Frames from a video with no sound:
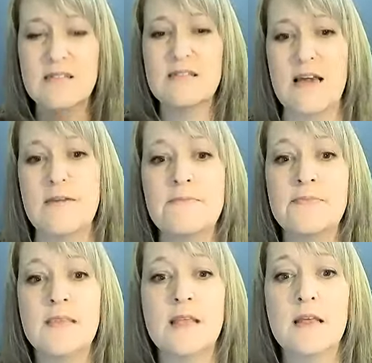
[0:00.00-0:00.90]
Okay.
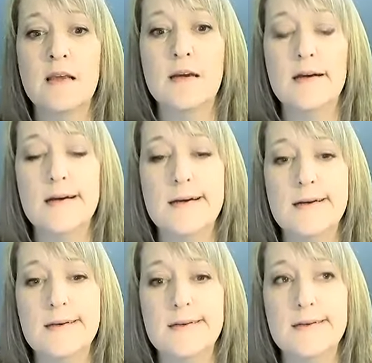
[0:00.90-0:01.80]

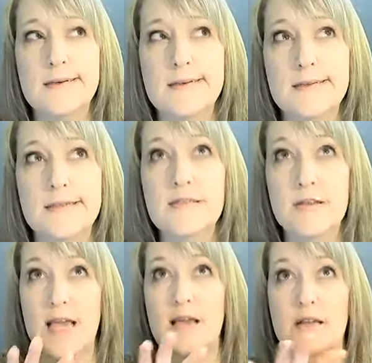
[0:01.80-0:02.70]
Uh, so
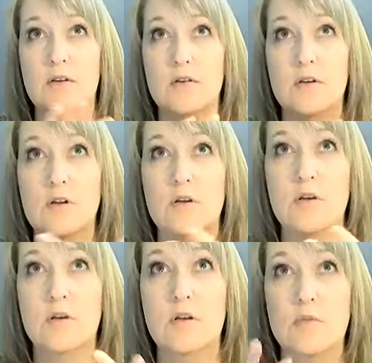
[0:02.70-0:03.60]
yeah, your
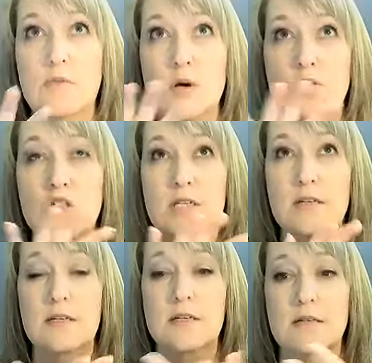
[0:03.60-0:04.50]
your
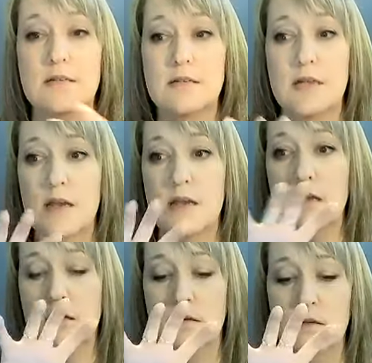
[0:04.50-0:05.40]
motion is kind of
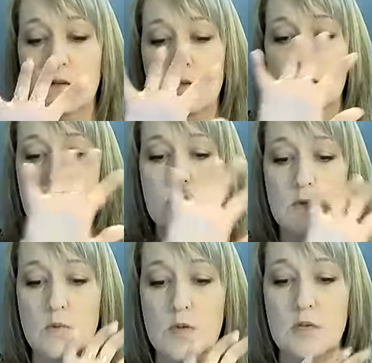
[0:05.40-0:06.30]

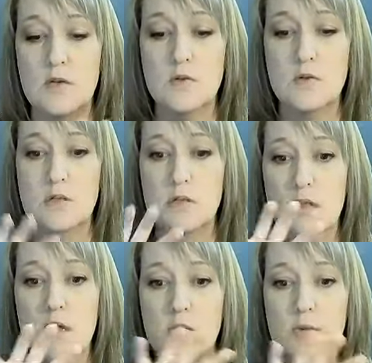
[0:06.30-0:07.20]
one goes
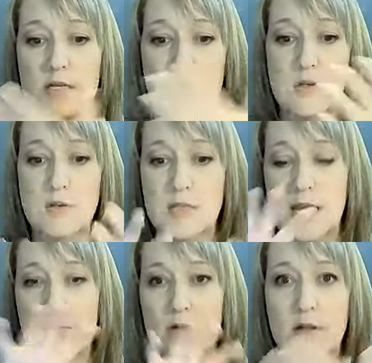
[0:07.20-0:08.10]
clockwise, one goes
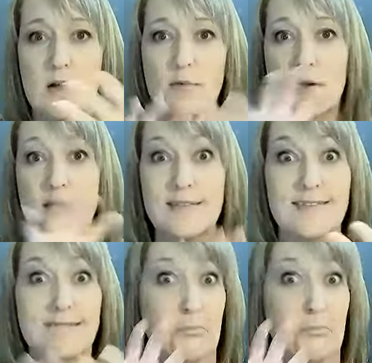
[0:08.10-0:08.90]
counterclockwise.